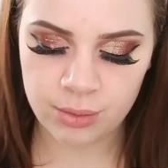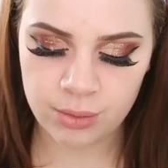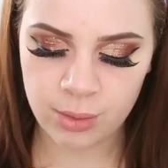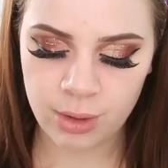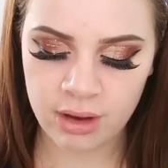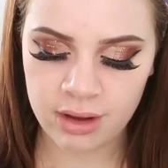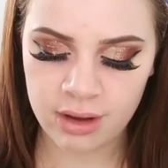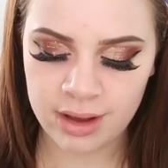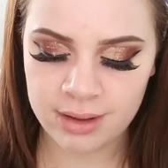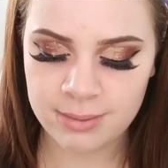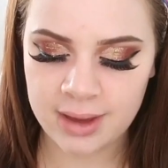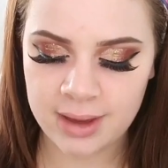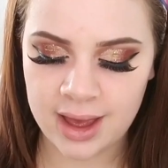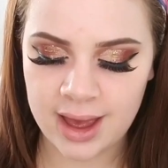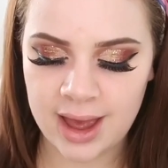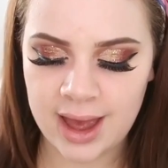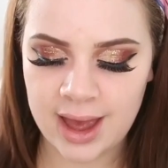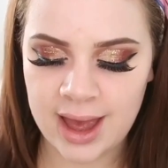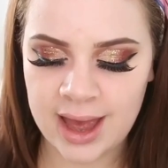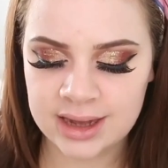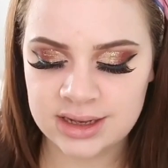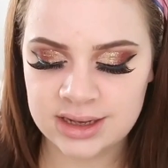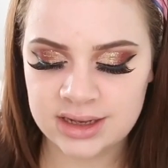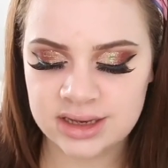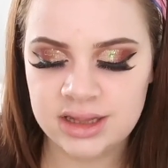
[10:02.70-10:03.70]
So I'm
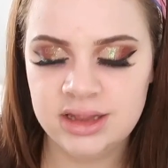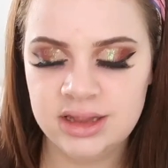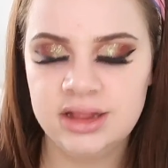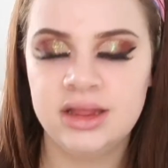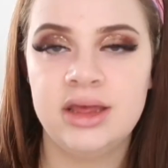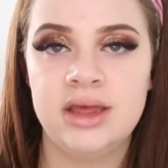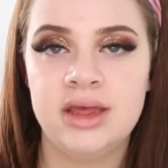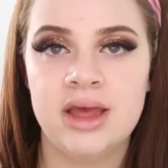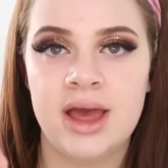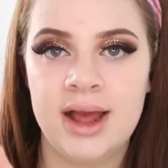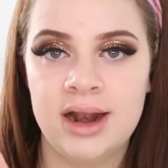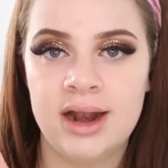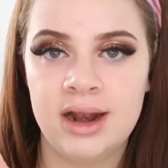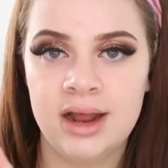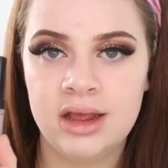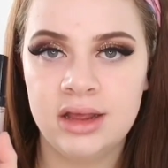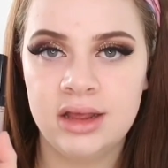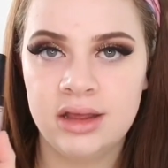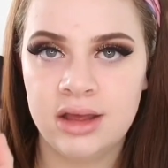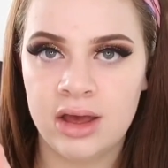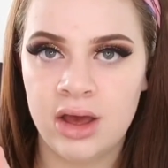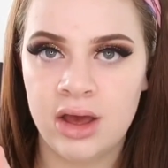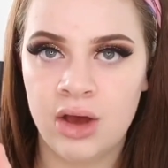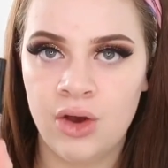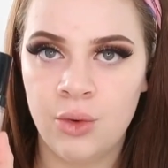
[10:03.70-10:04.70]
adding the LA
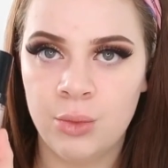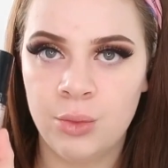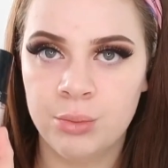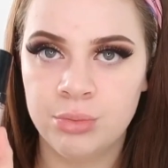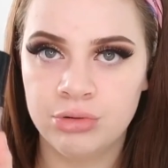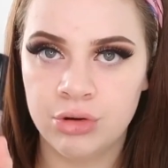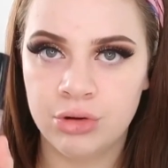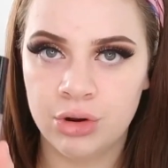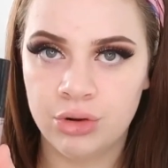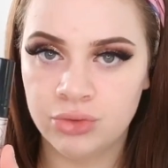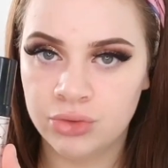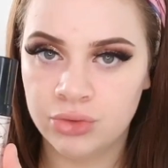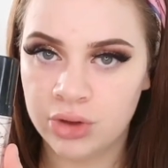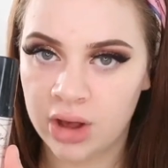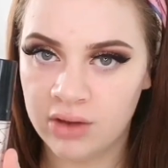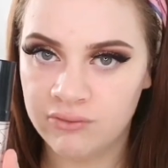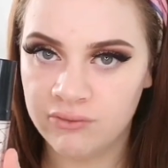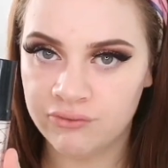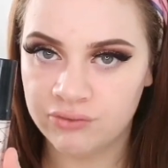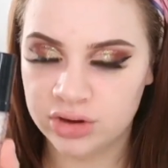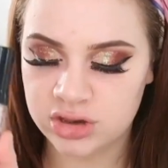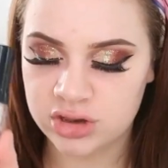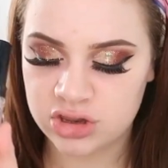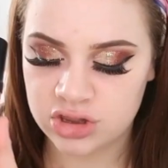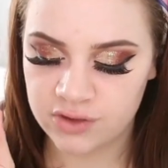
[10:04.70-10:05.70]
Girl Pro
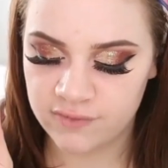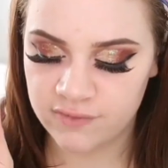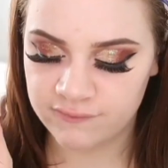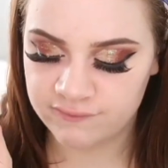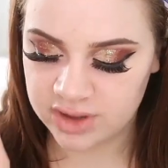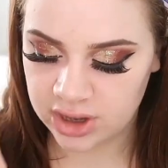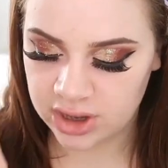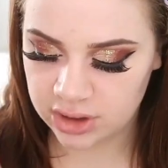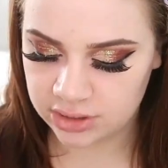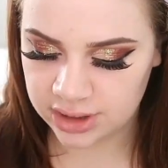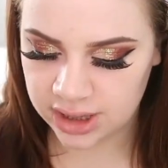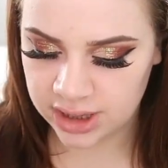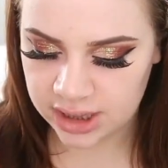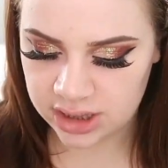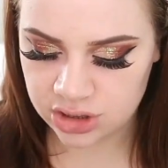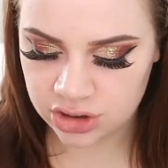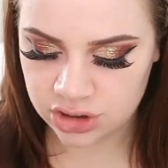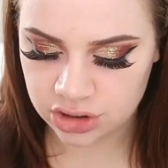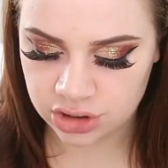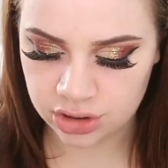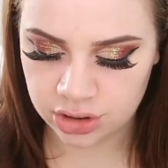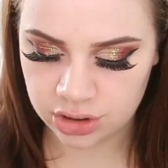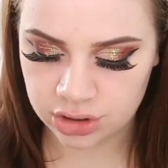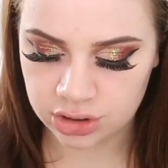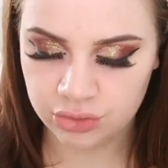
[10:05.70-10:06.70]
Coverage
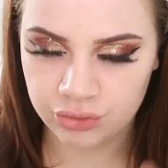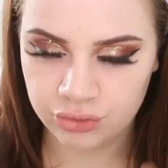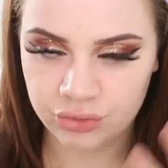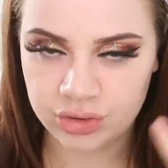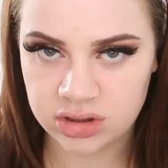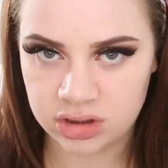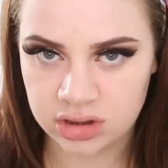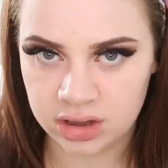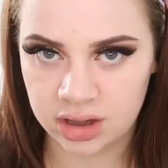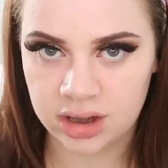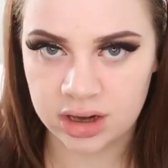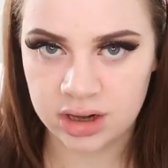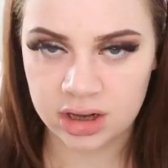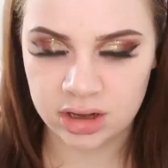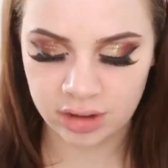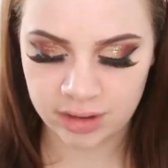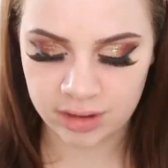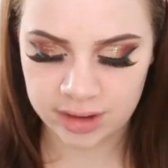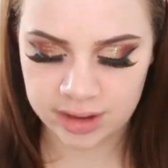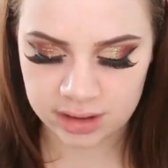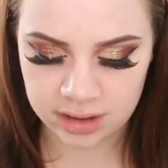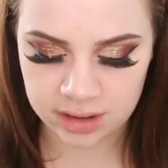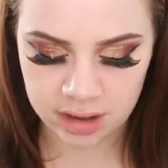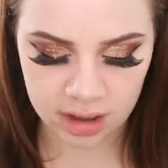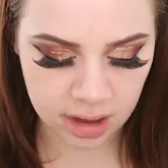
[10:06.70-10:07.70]
foundation, or it's like a
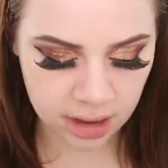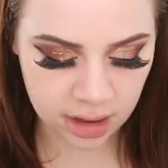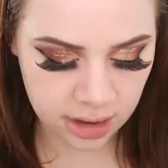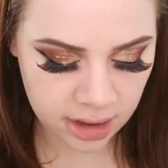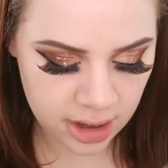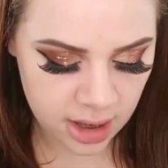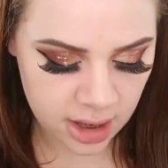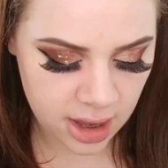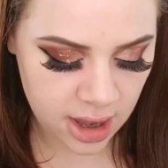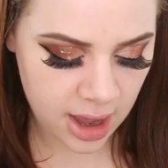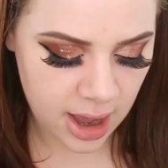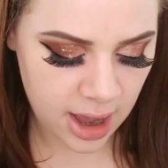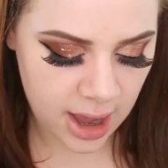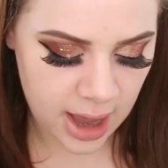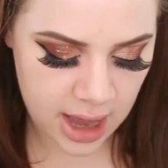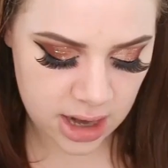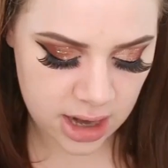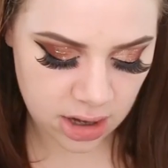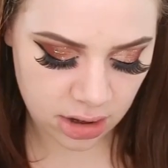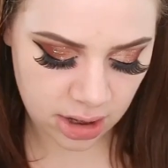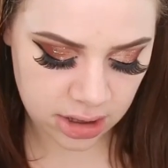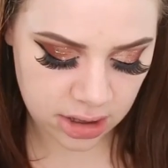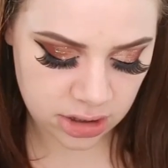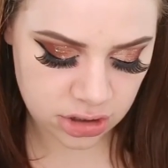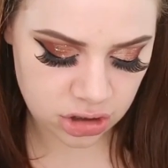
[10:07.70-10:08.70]
lightener,
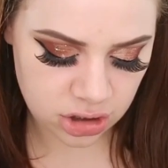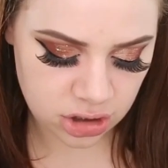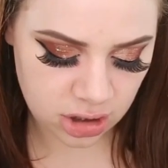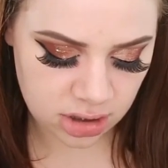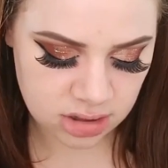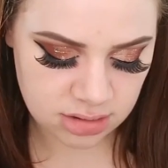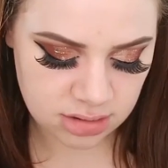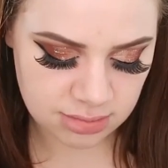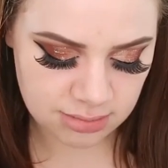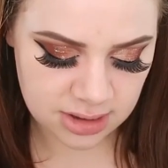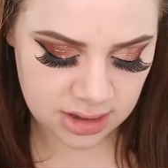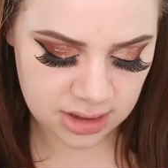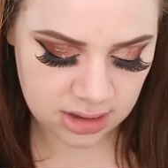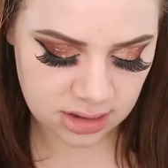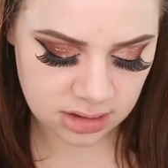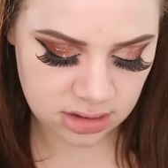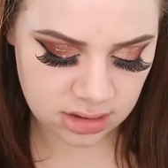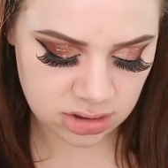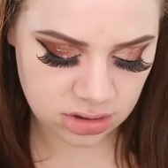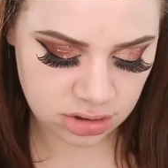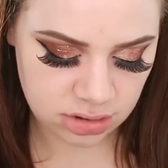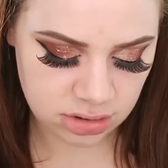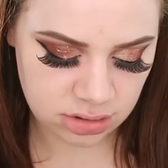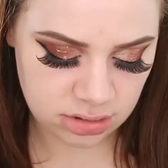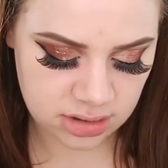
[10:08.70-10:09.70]
and I just mix
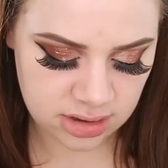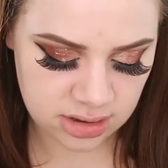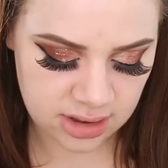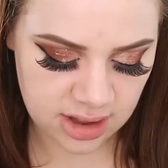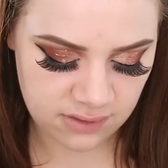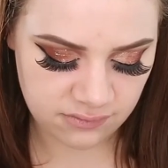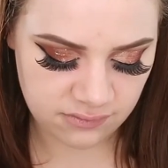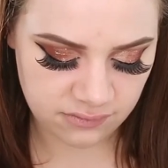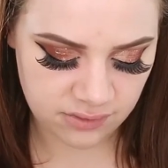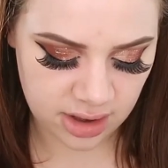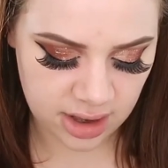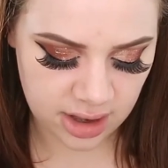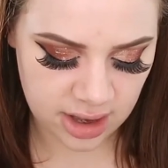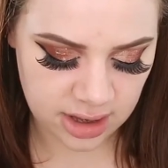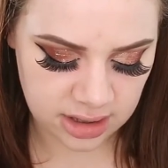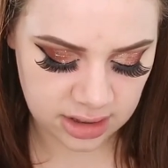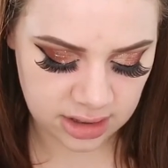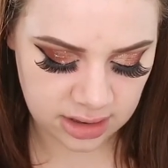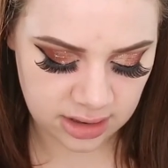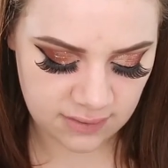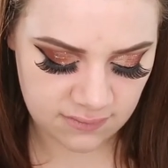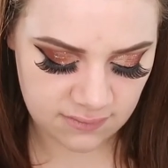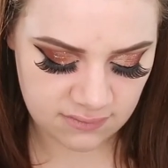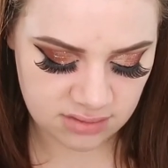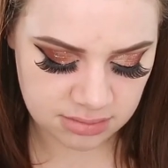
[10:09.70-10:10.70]
the two together and
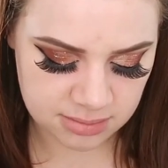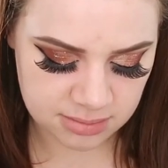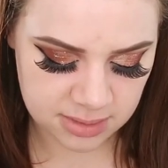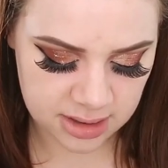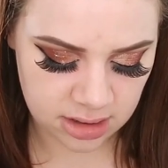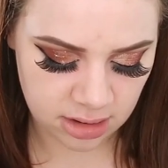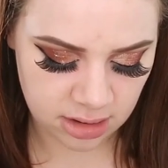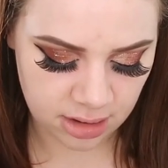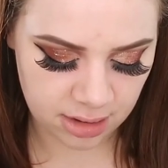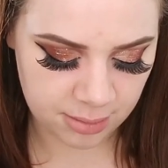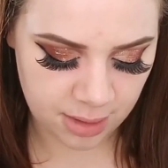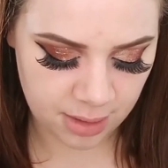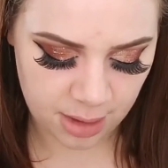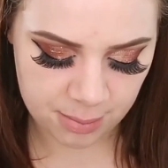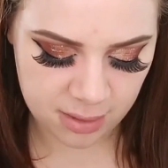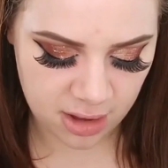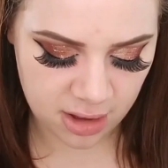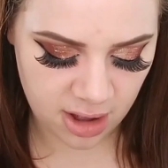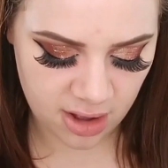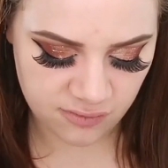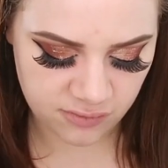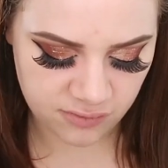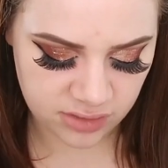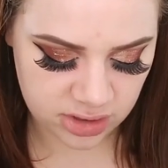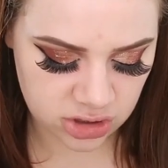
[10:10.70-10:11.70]
it gives me like my
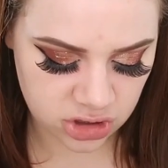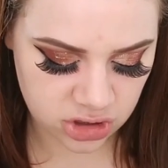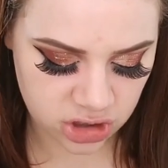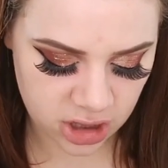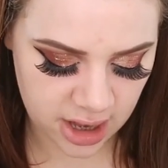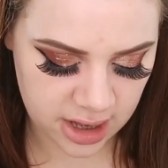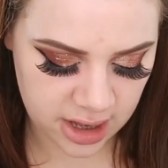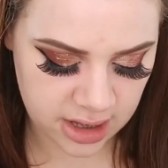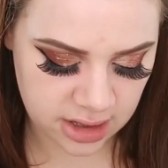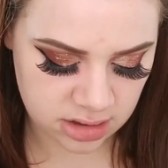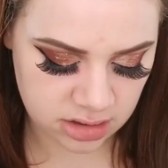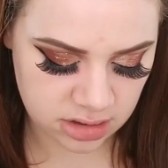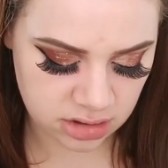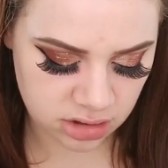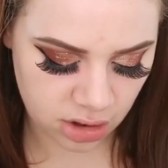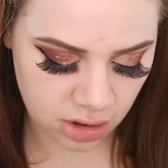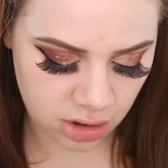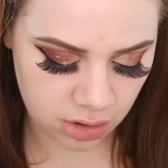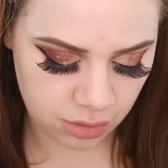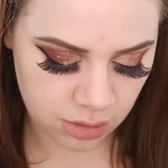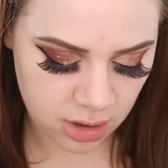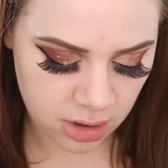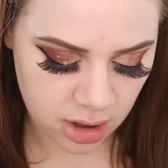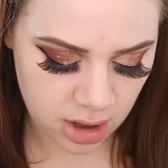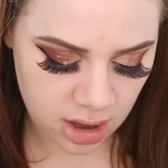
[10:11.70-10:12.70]
perfect shade.
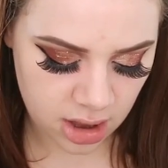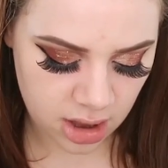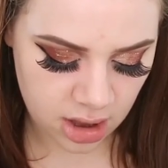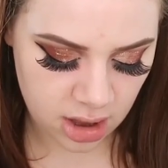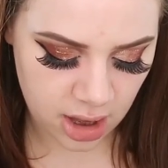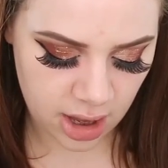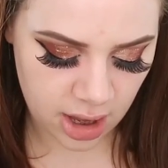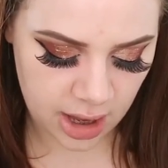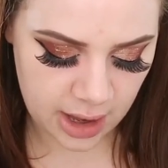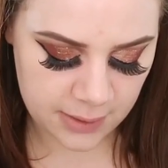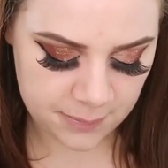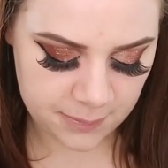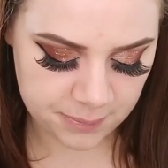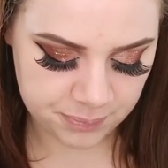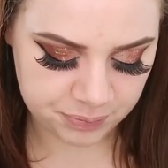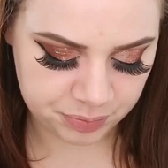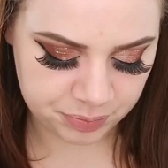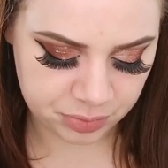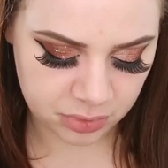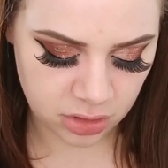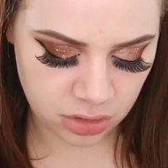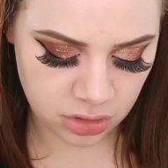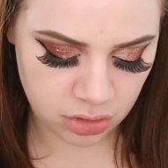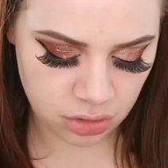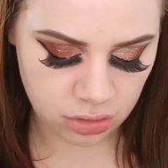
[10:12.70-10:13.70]
So
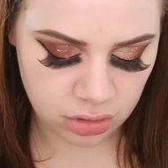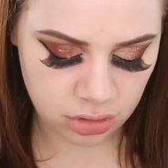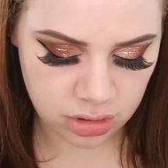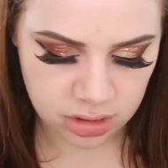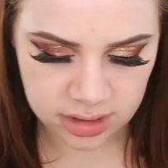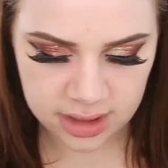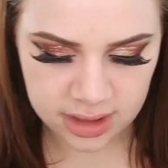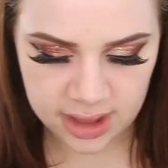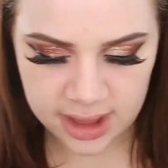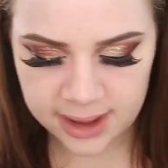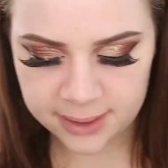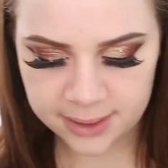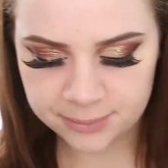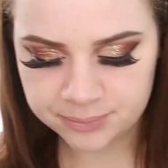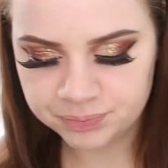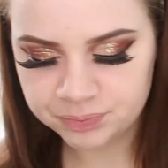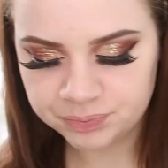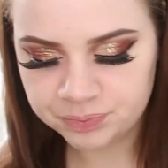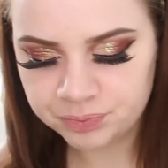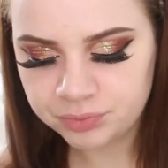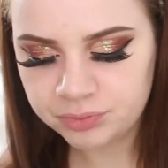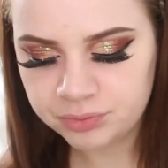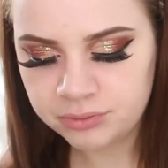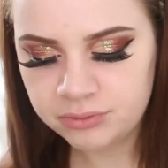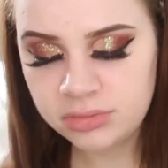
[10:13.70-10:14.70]
you can get
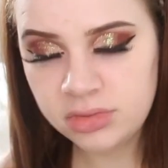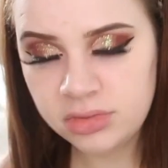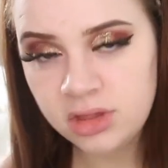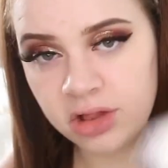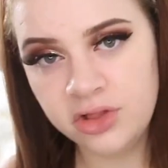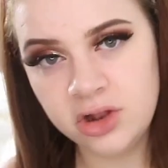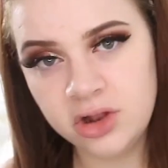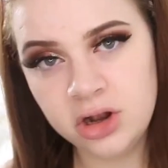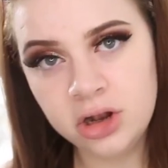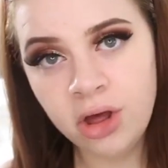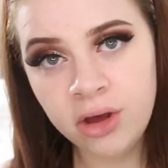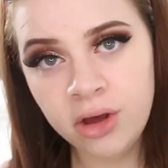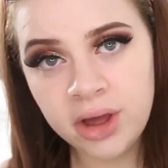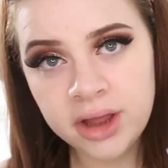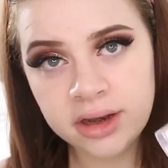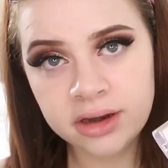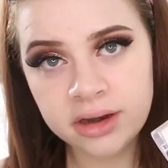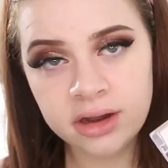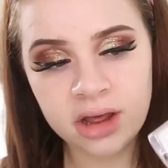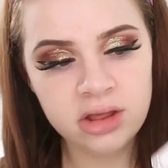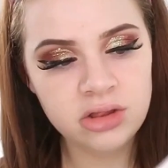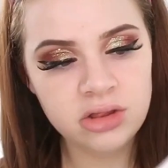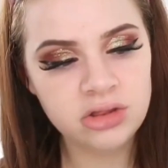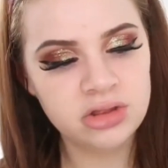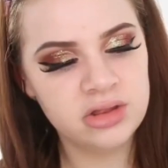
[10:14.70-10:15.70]
the
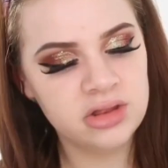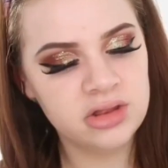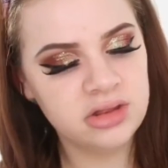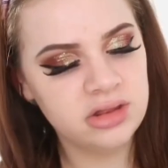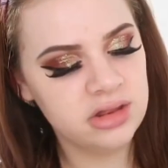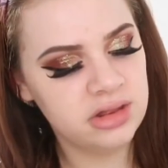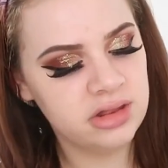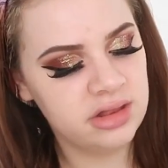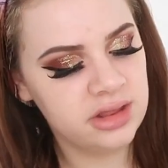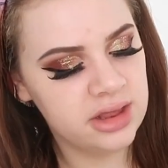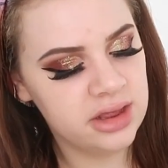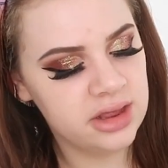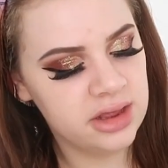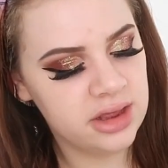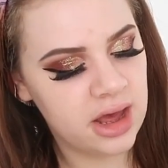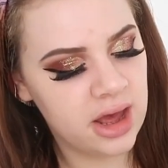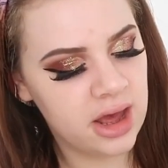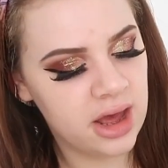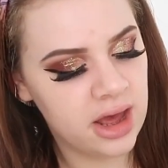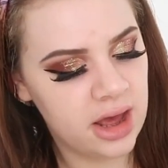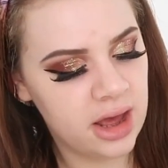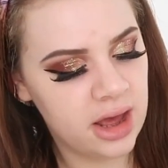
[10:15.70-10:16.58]
lightener, so this is the